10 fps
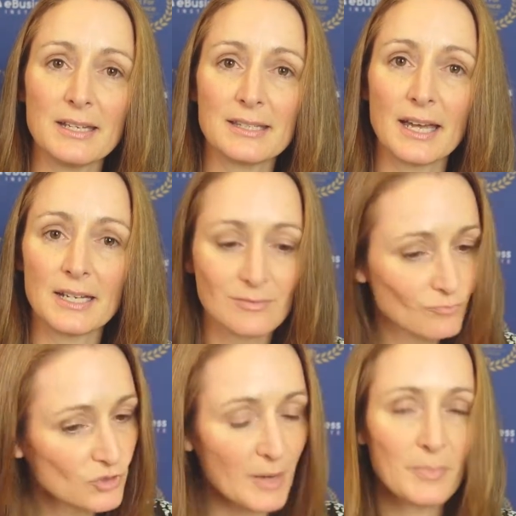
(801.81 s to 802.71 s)
is they
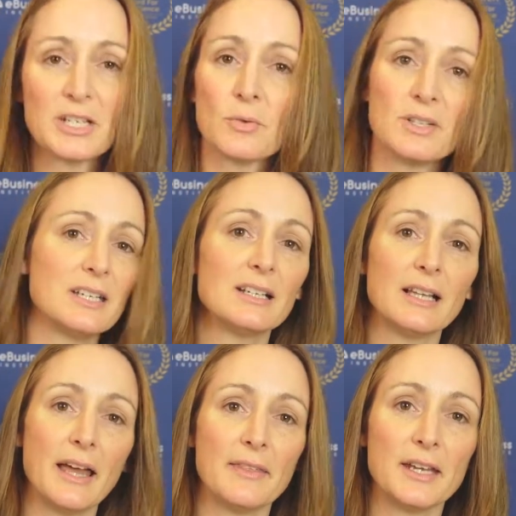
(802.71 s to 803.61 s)
jump into a deal
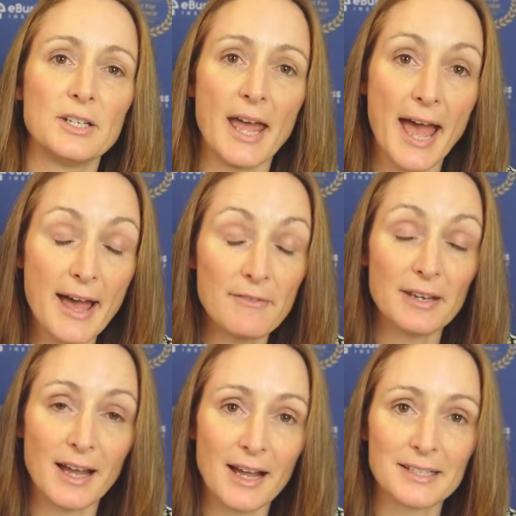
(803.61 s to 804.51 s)
and they
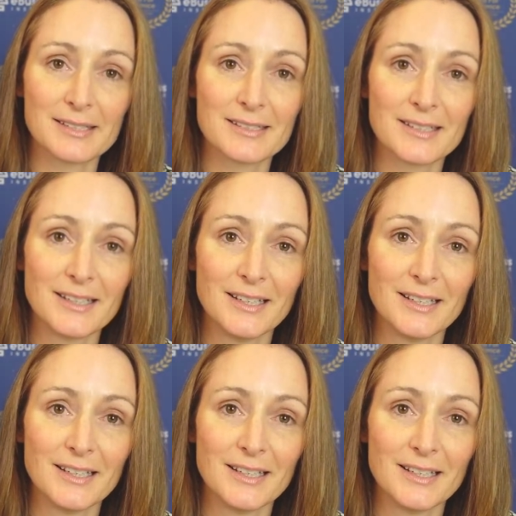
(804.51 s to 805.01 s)
haven't asked